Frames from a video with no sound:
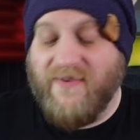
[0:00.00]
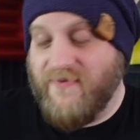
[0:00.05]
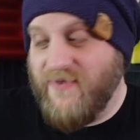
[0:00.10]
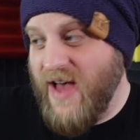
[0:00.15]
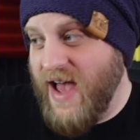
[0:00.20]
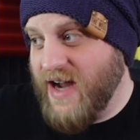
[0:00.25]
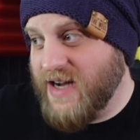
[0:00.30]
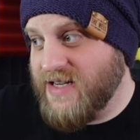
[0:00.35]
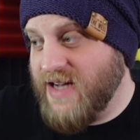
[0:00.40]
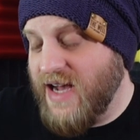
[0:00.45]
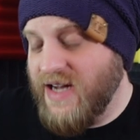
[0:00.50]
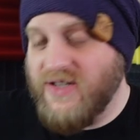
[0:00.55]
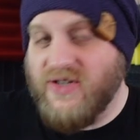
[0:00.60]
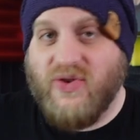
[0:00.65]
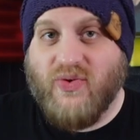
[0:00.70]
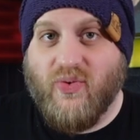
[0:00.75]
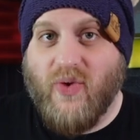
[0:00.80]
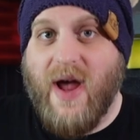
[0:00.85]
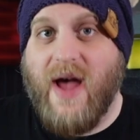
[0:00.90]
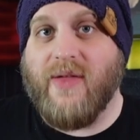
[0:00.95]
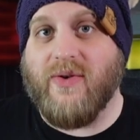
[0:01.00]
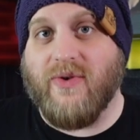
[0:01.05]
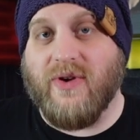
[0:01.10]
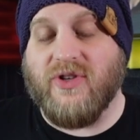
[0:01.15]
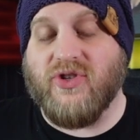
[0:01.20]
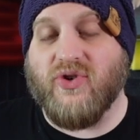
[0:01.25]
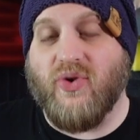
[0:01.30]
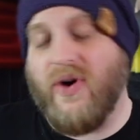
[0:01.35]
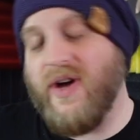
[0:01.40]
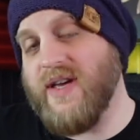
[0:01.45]
fact, I do rather
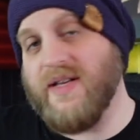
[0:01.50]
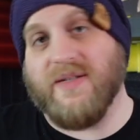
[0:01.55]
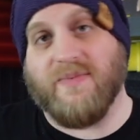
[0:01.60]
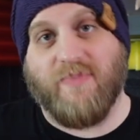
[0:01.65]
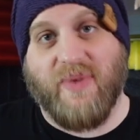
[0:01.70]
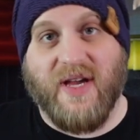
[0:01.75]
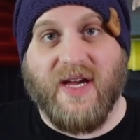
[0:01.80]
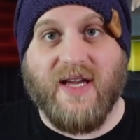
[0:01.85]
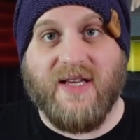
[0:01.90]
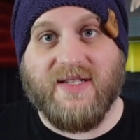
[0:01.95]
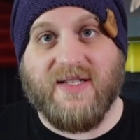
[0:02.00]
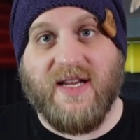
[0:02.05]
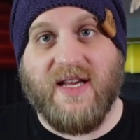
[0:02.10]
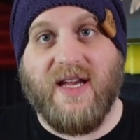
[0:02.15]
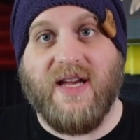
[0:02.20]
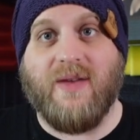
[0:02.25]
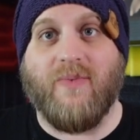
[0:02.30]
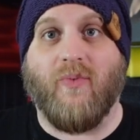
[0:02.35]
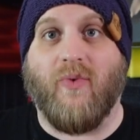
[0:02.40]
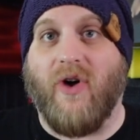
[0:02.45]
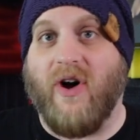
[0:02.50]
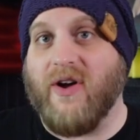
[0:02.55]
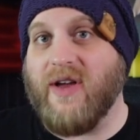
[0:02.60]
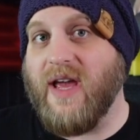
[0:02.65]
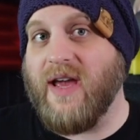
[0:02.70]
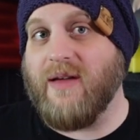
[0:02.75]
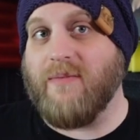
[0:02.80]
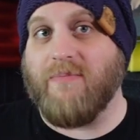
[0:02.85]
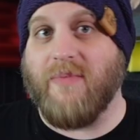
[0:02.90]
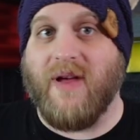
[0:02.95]
enjoy his biggest hit, Walking in